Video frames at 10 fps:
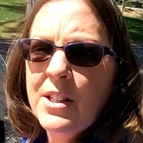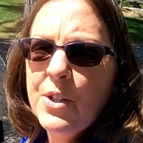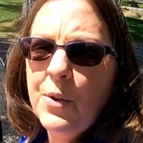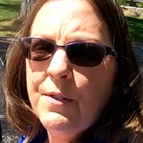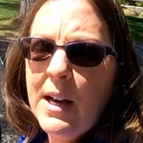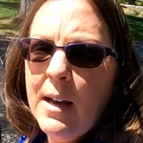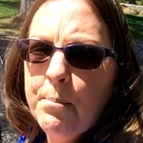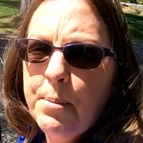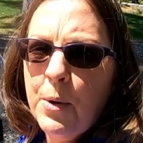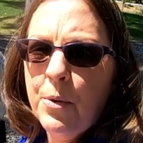So we've
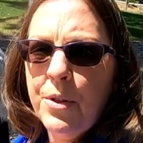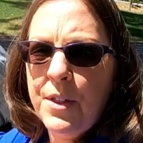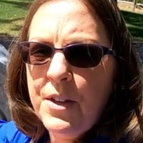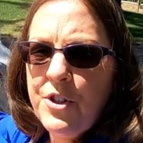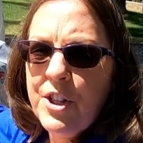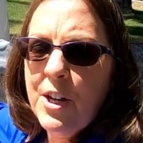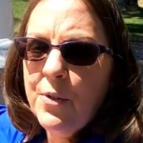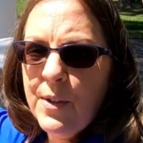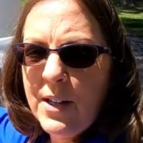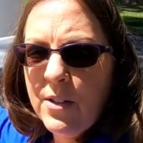got both the
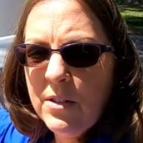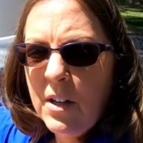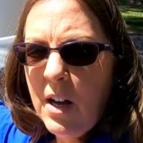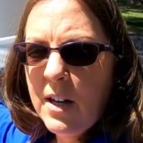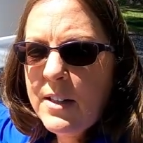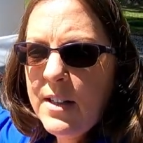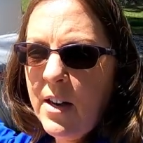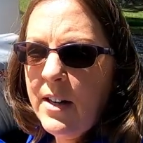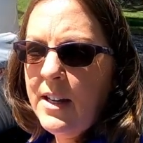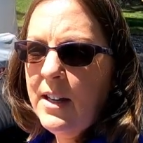generator locked
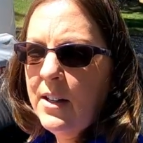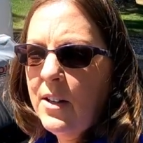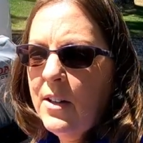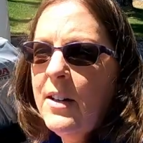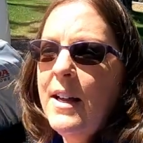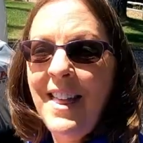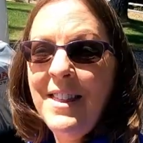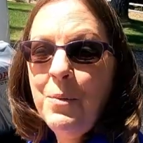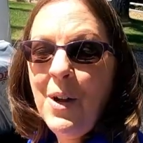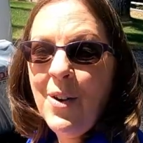on here, and
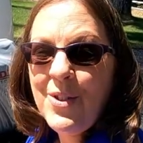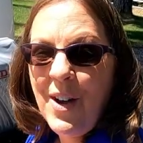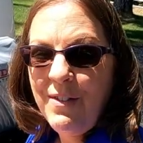then we also have